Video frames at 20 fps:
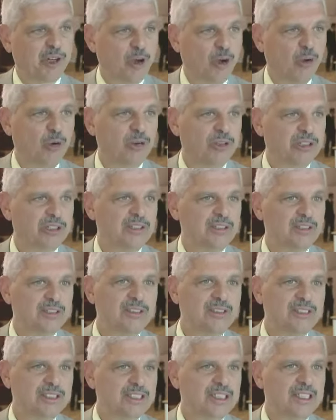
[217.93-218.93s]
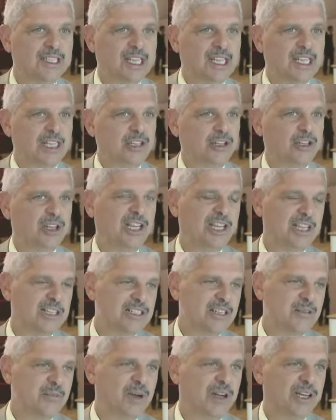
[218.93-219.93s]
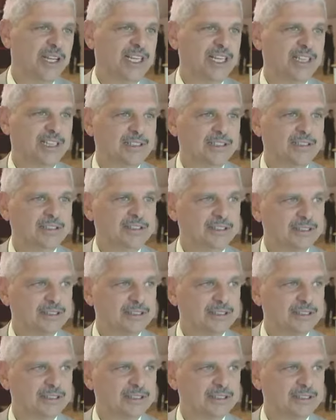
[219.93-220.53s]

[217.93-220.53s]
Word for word: gold and easy money and